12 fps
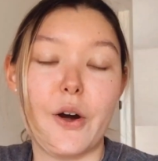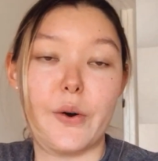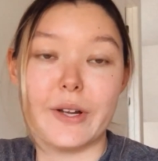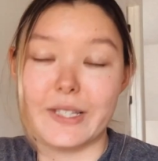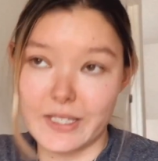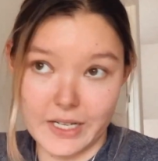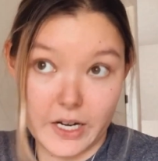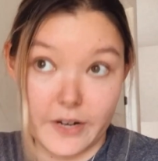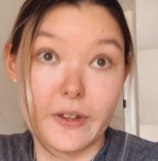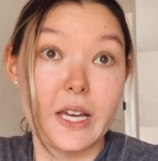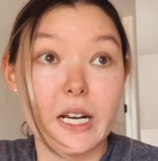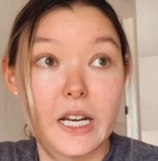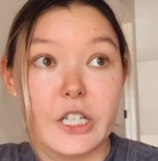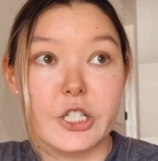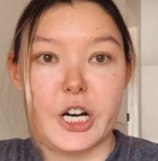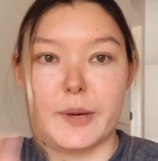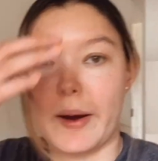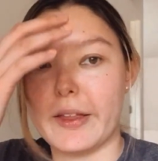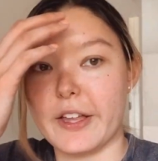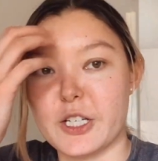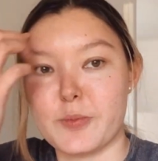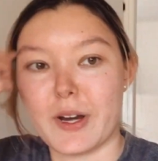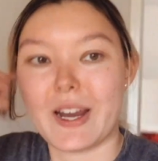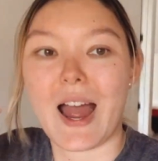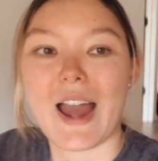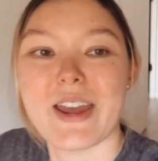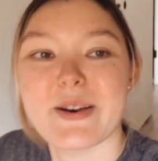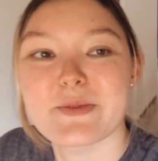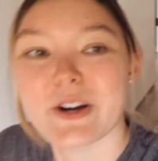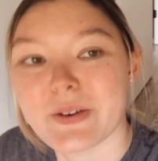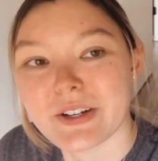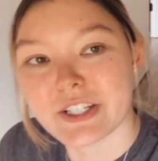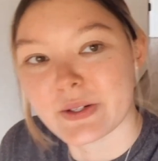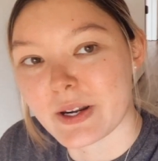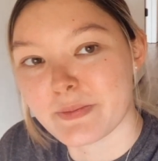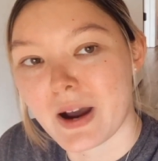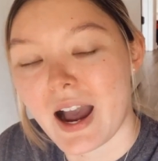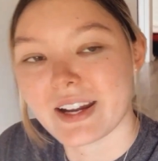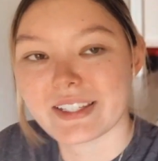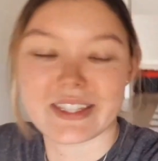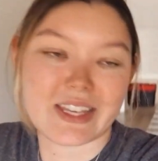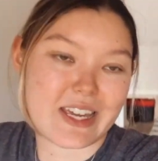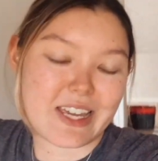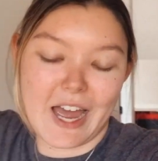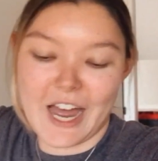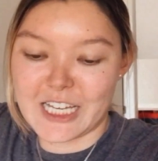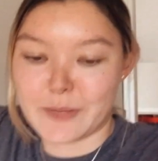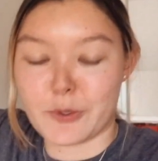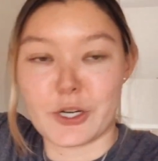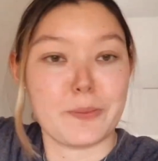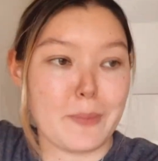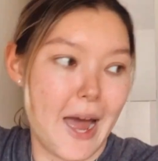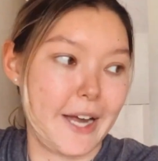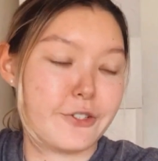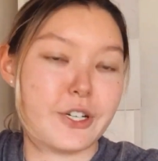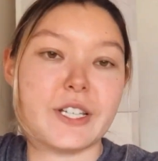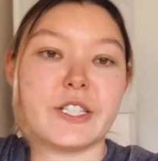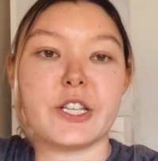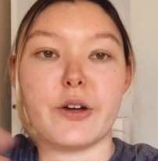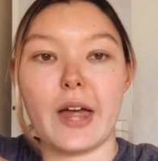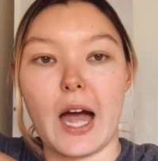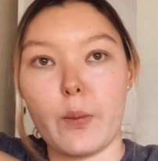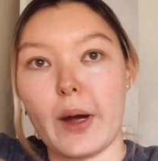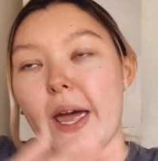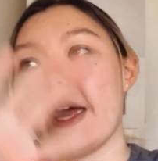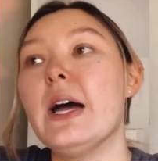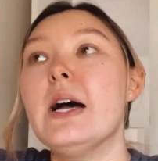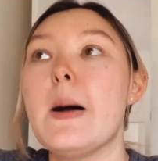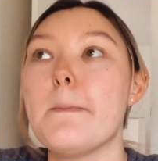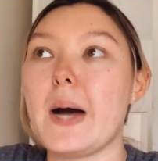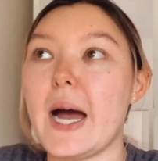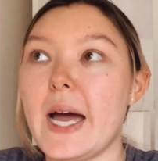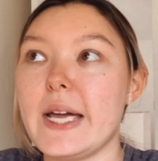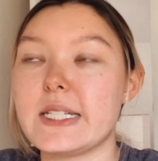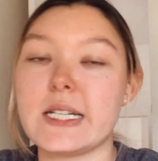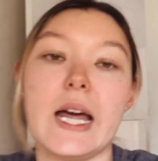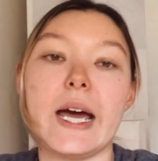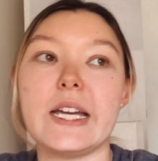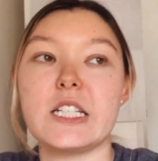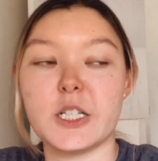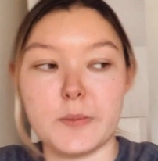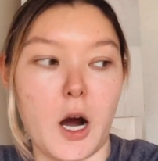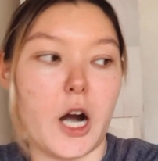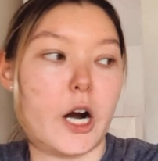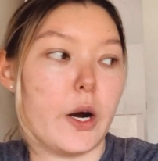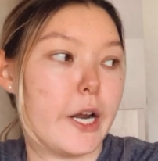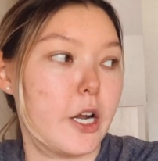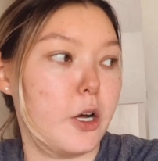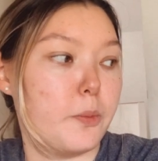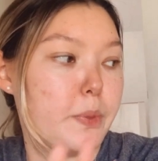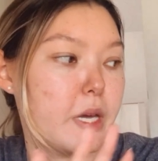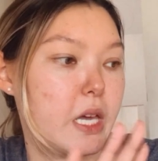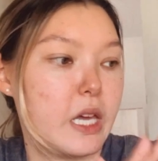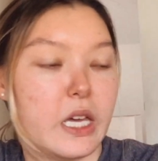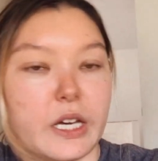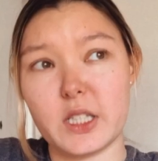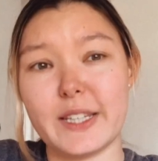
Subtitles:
instead of eating during my lunch break, I am going to unbox the Casper mattress so that way by tonight, tomorrow, it'll be